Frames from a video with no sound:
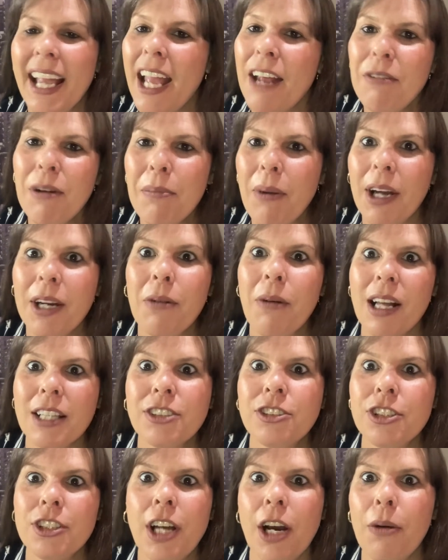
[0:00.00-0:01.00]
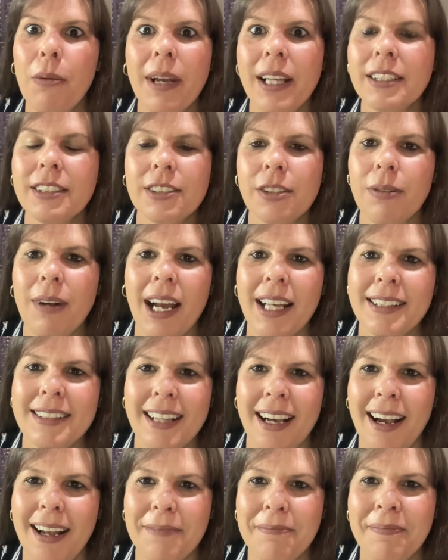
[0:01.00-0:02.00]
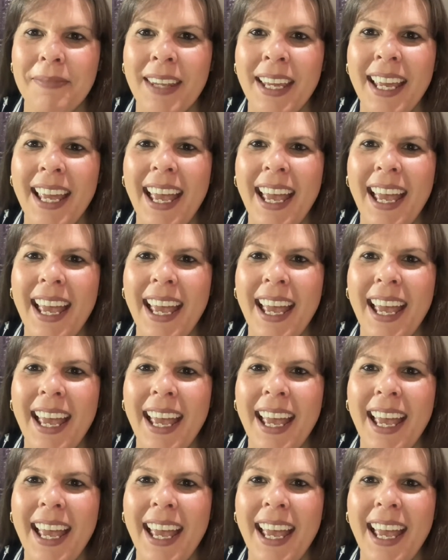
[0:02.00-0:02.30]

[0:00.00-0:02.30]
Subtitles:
Everybody wants to know when's the right time.